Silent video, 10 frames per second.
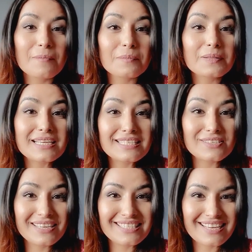please
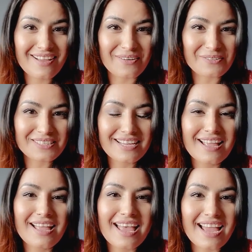reach out
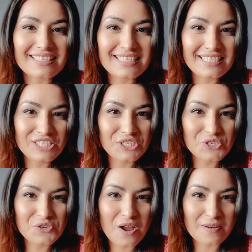at
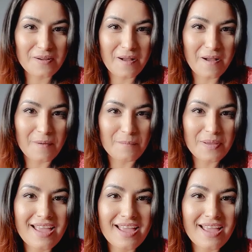teachndo.com